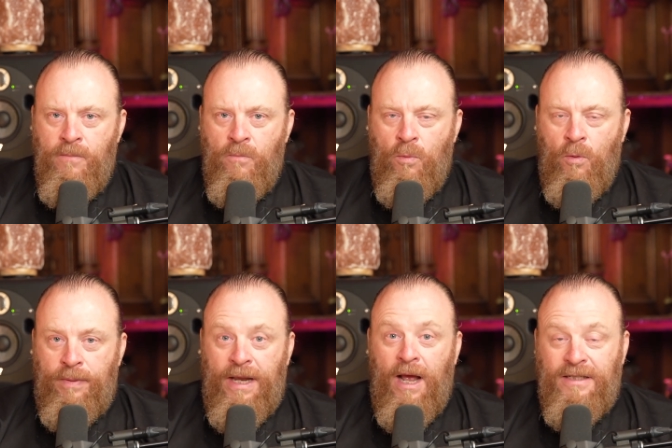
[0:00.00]
will
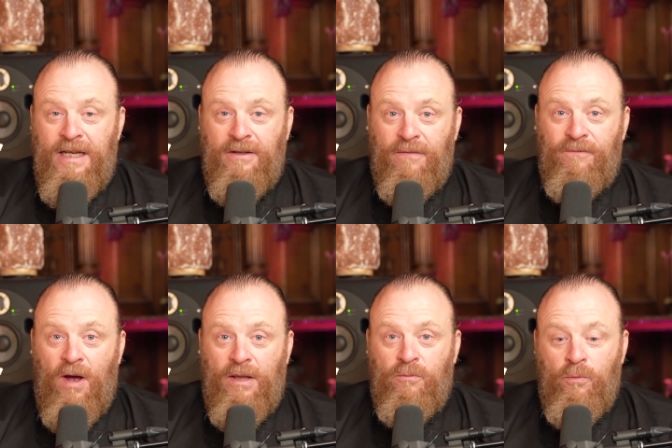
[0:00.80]
be
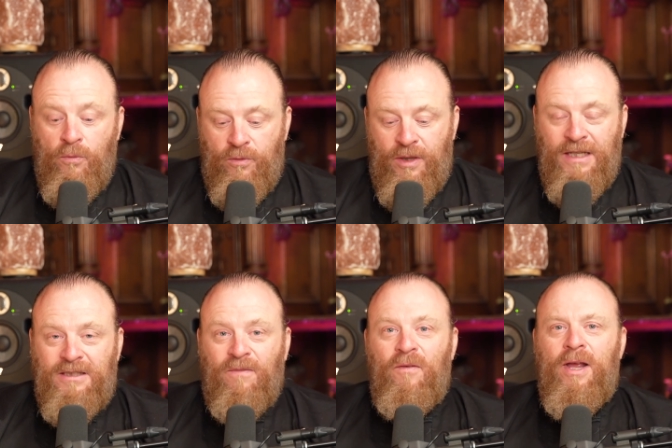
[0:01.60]
identified through
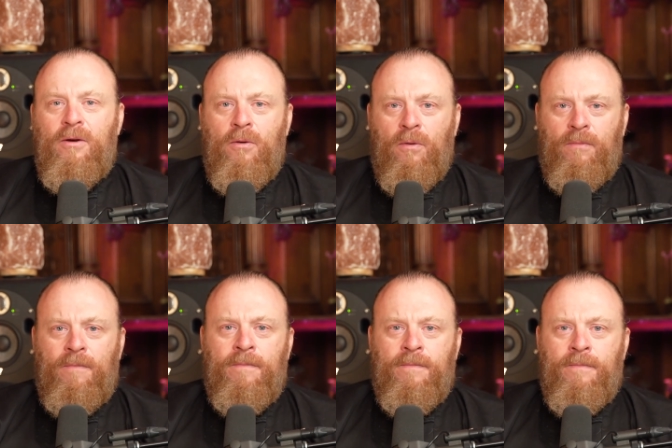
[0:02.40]
this vehicle,
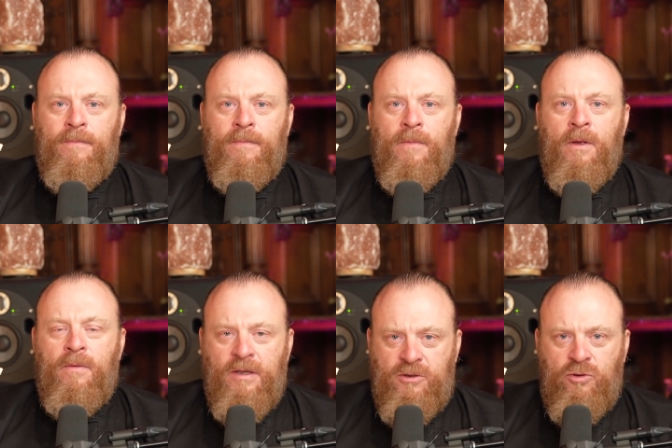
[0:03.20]

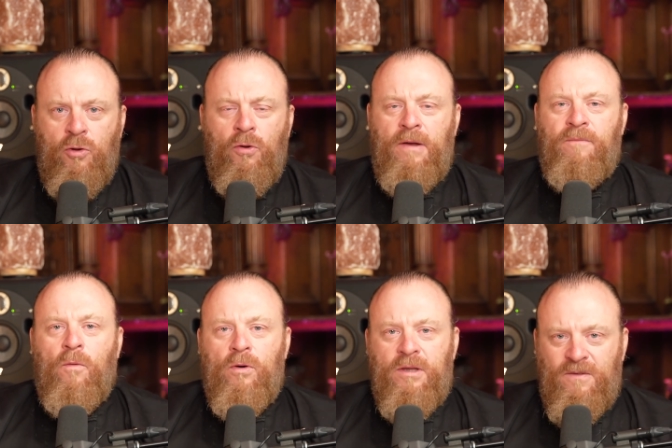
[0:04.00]
this tuning
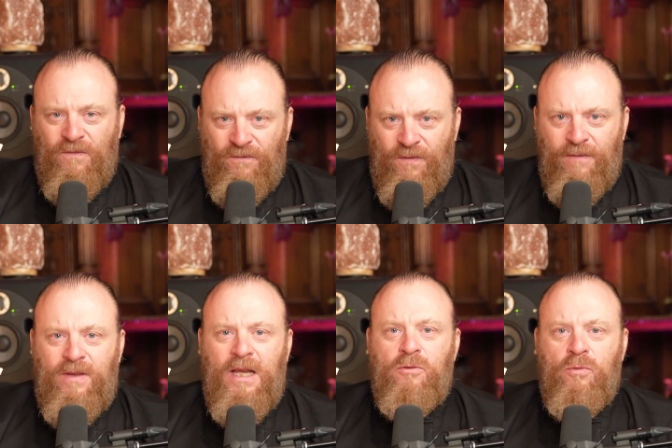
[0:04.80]
fork, this
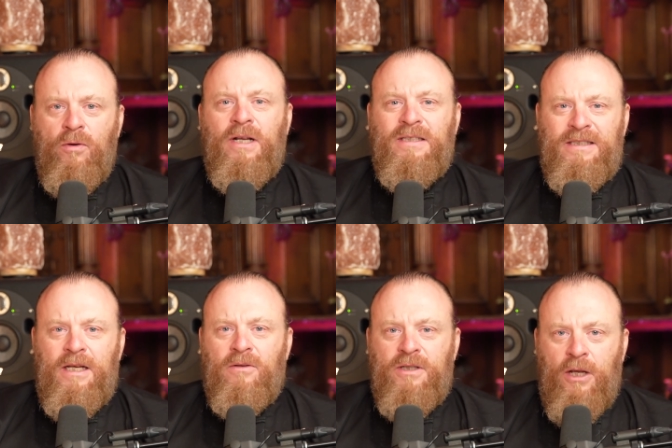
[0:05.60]
50 trillion
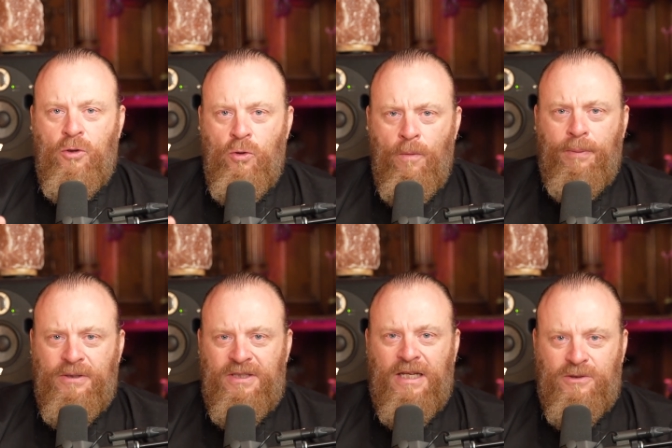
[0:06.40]
cells that you
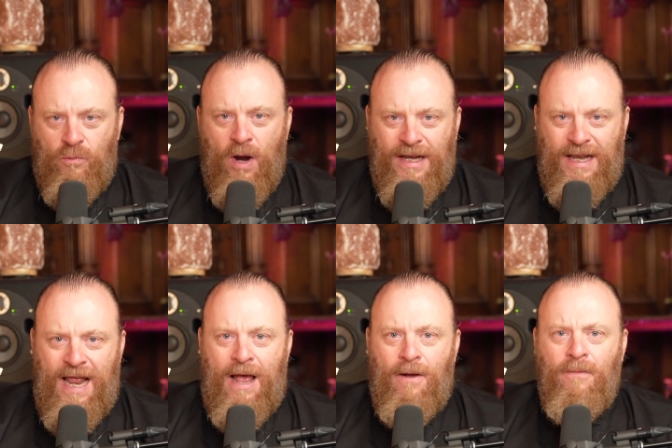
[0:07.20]
possess right
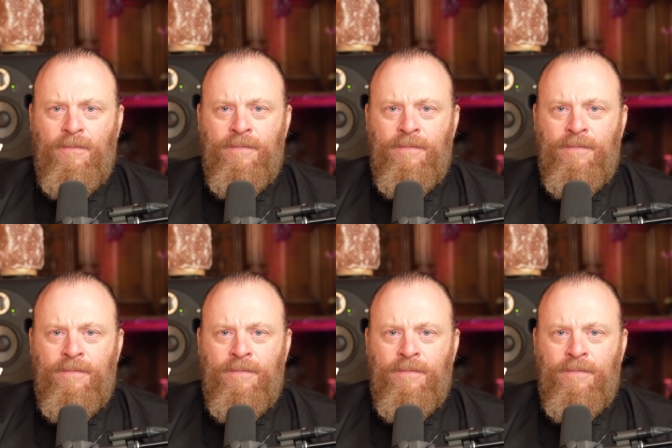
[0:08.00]
now